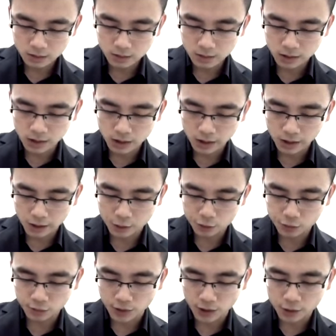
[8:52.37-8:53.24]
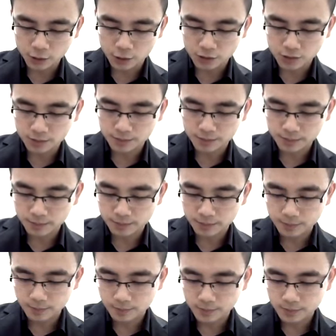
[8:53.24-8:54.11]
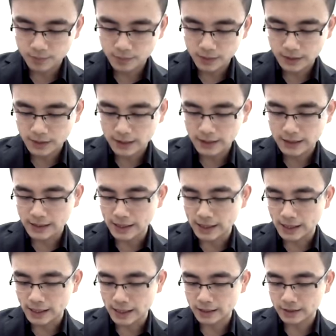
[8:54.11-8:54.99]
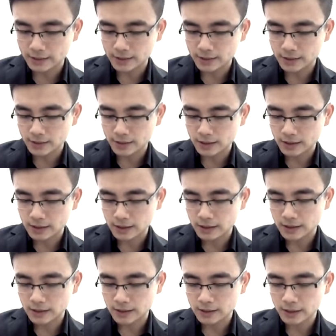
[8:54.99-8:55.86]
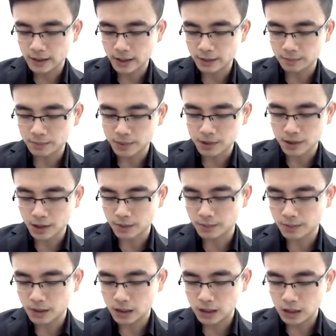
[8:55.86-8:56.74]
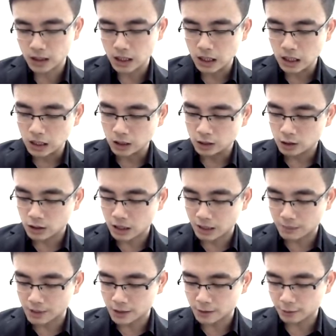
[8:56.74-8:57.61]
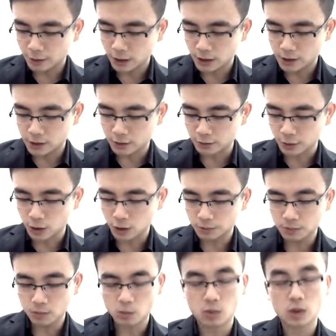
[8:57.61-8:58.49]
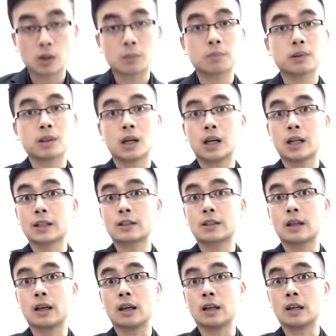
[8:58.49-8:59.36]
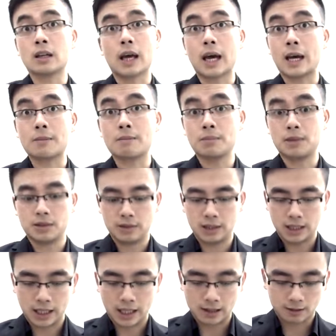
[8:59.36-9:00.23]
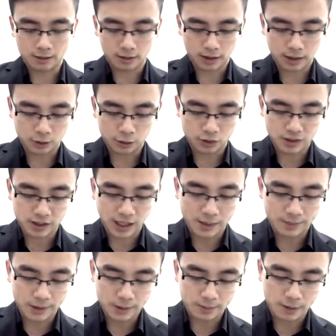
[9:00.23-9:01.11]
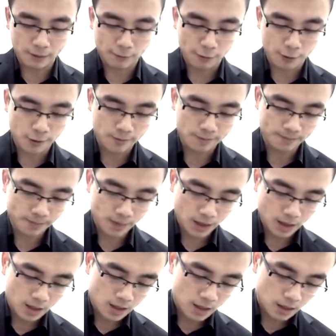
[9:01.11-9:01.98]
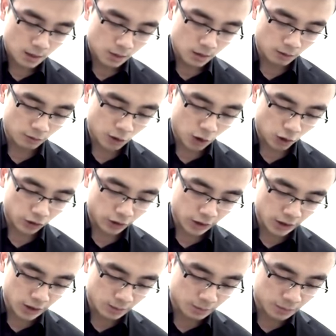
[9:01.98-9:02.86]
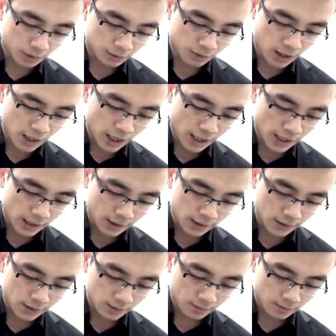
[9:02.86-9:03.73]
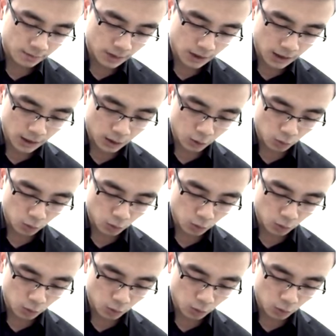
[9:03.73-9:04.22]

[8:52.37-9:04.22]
the cash flows at ten percent. So that means first of all we applied the N P V calculation same as before. We've got the number of years is